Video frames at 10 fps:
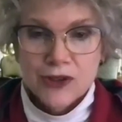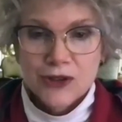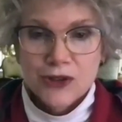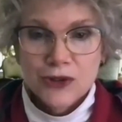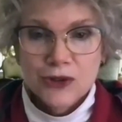
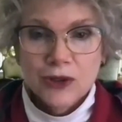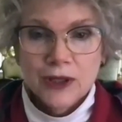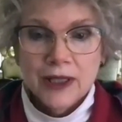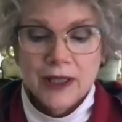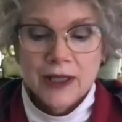
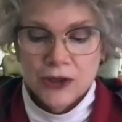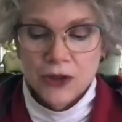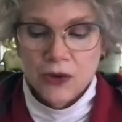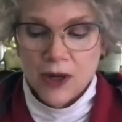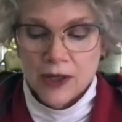surely
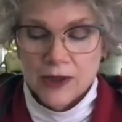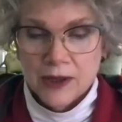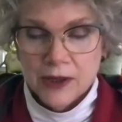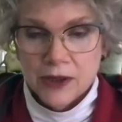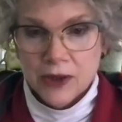show us the
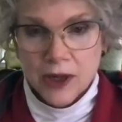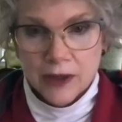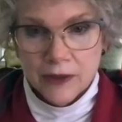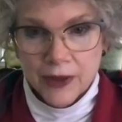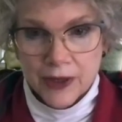
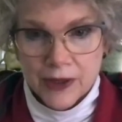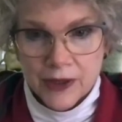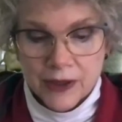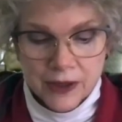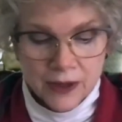
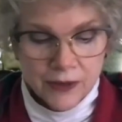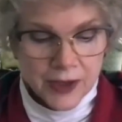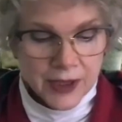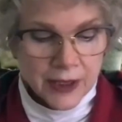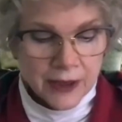destructiveness of
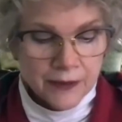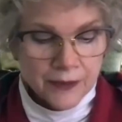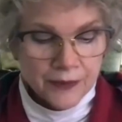sin.